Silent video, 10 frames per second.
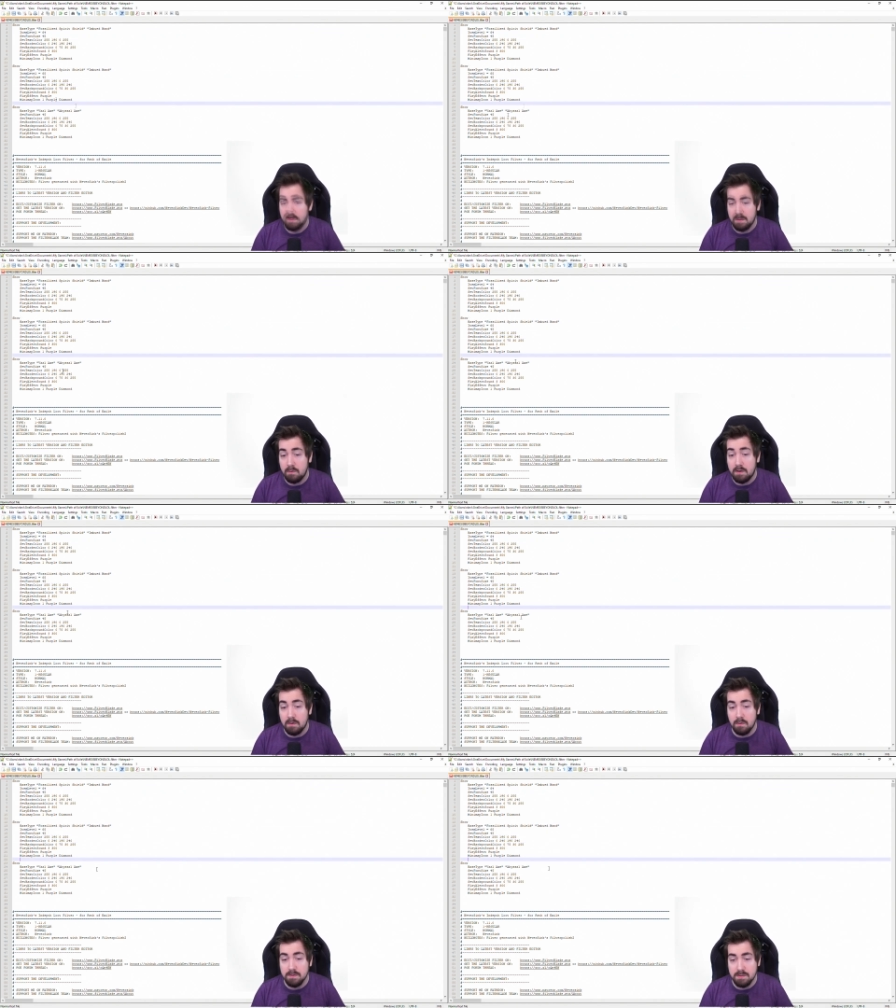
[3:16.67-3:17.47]
You can
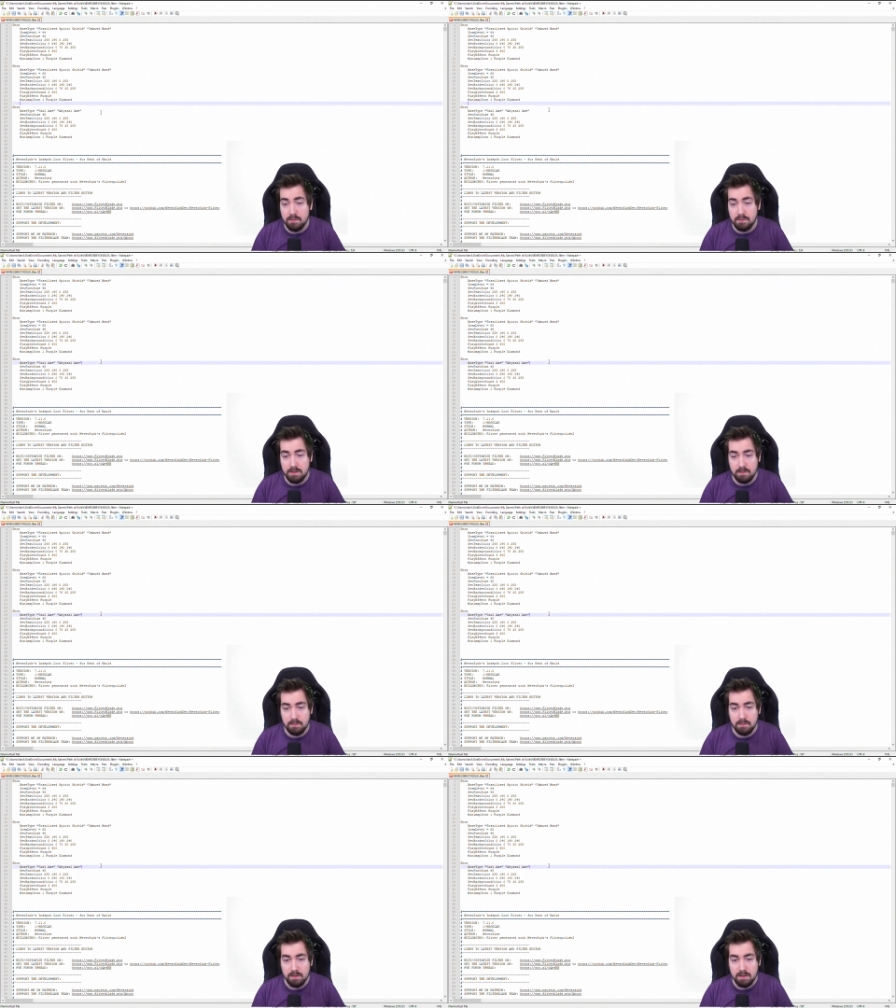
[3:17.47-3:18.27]
also
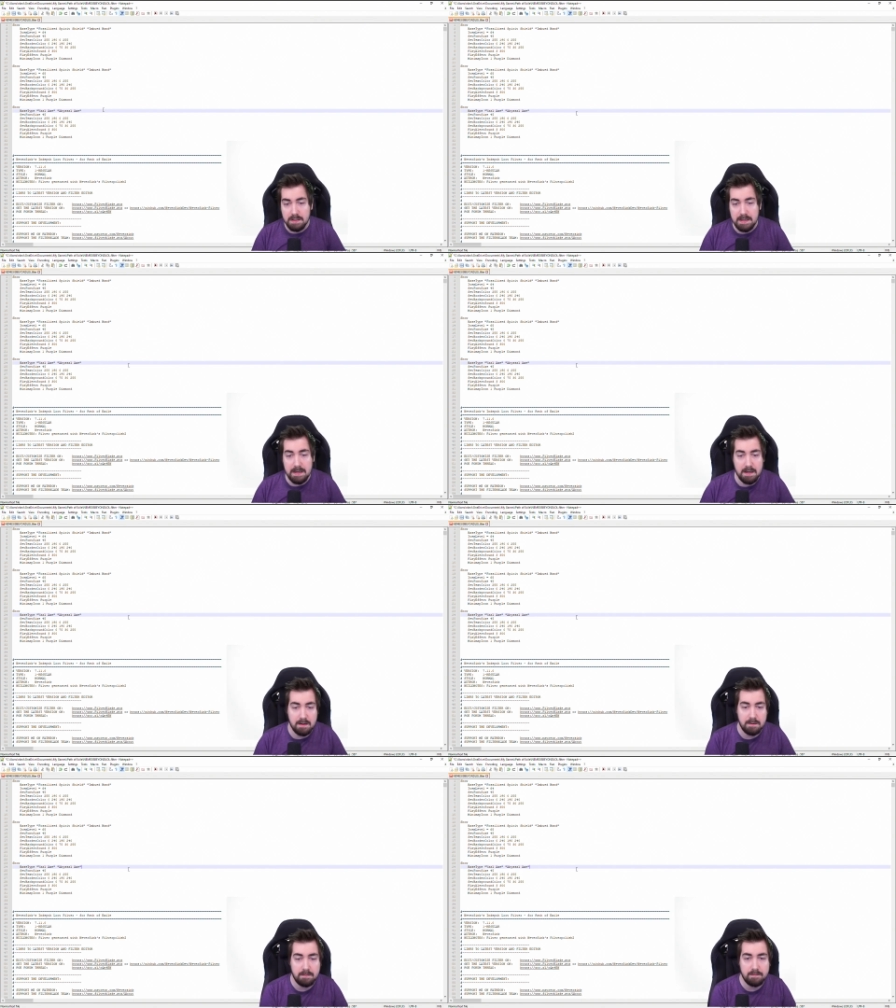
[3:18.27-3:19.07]
do
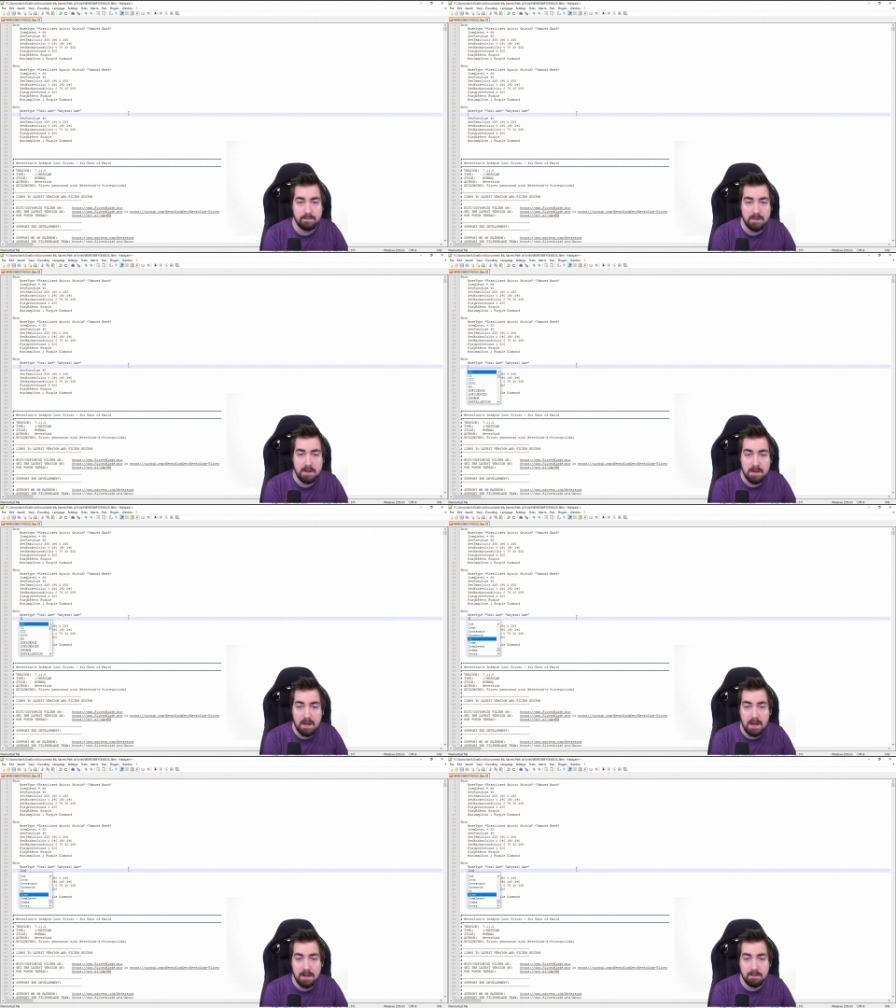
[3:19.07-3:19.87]
um,
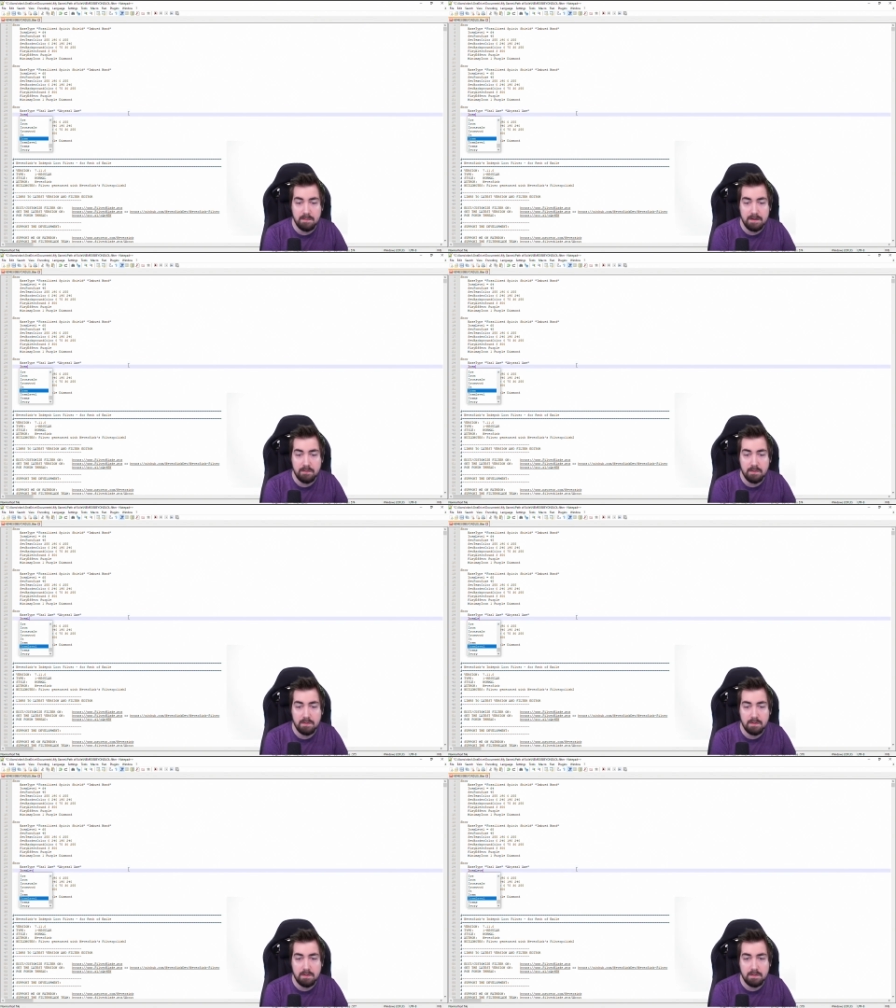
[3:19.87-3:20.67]
item
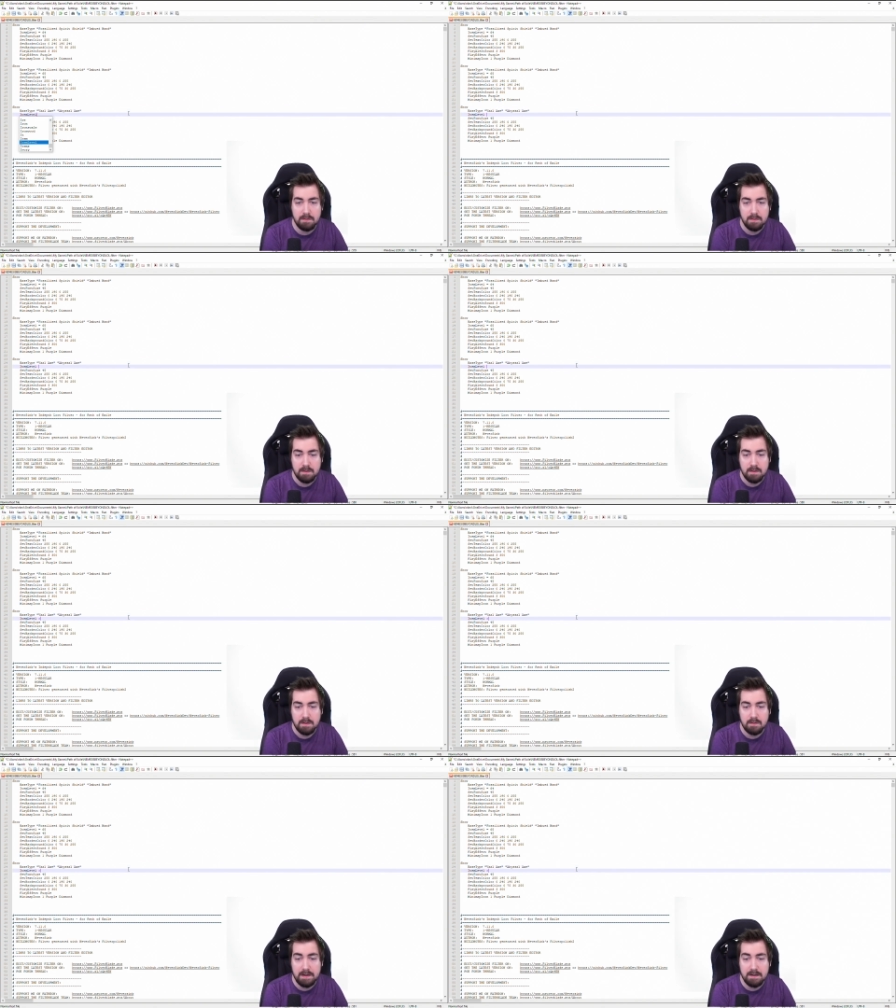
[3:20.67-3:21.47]
level
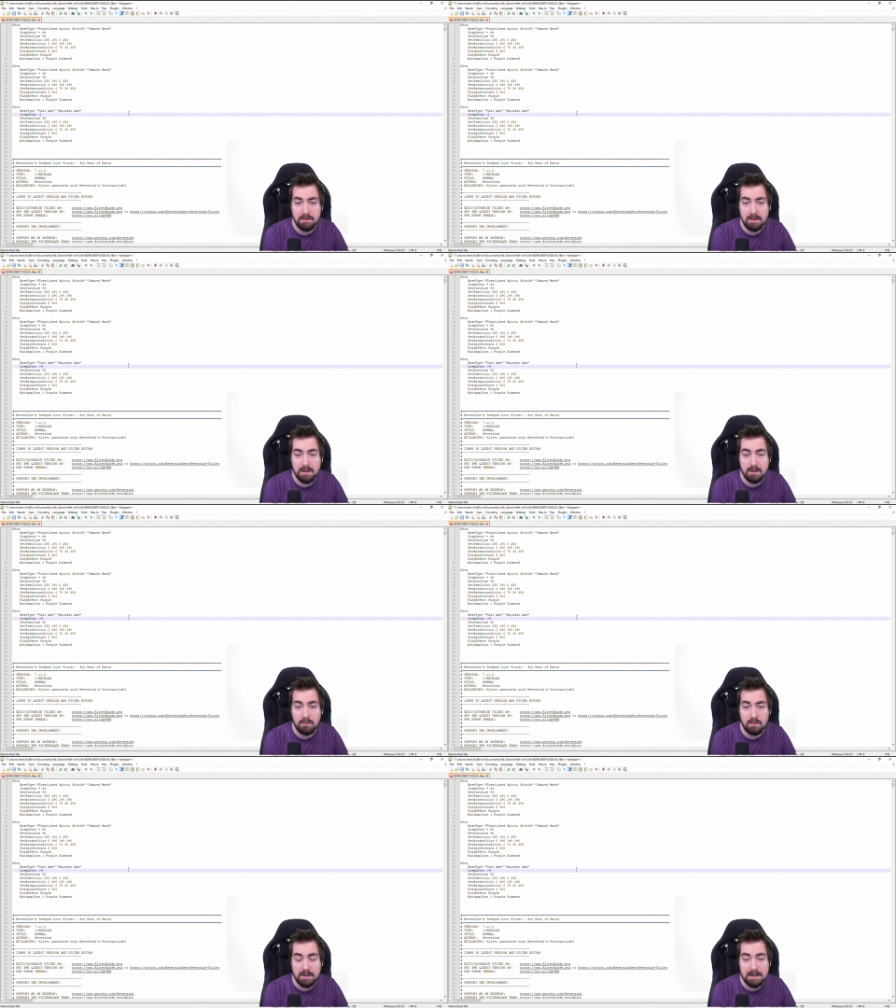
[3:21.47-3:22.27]
greater than
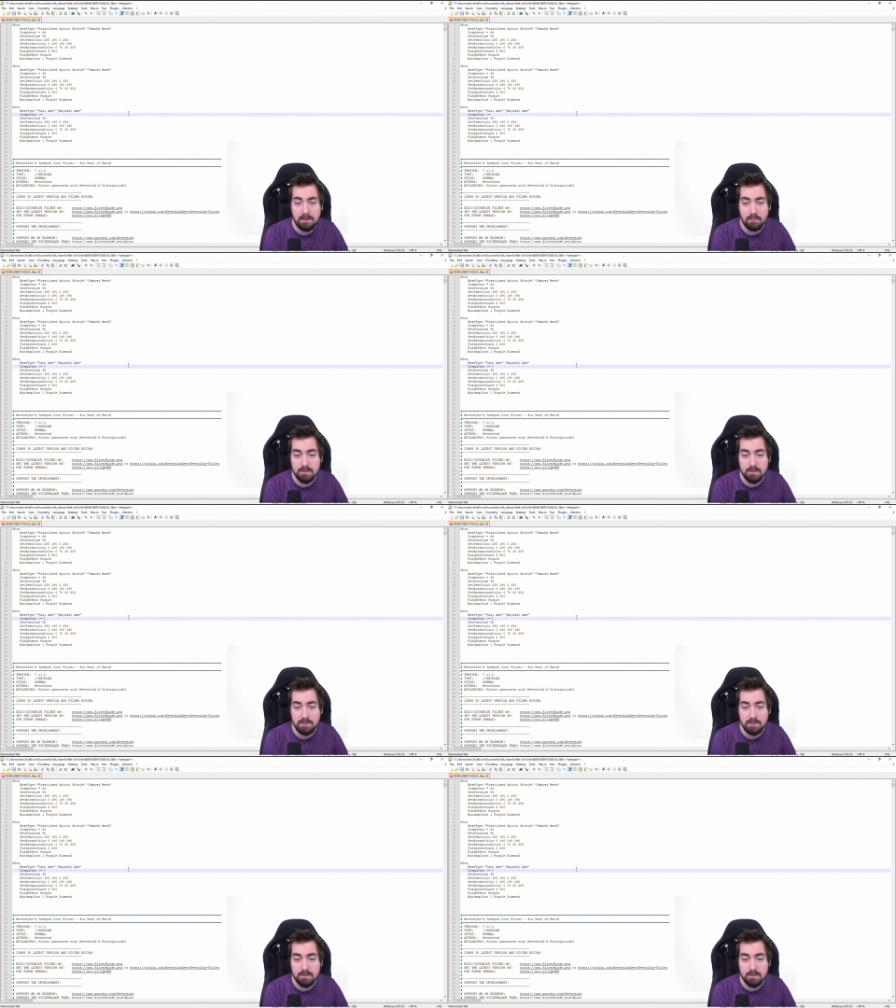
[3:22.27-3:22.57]
or equal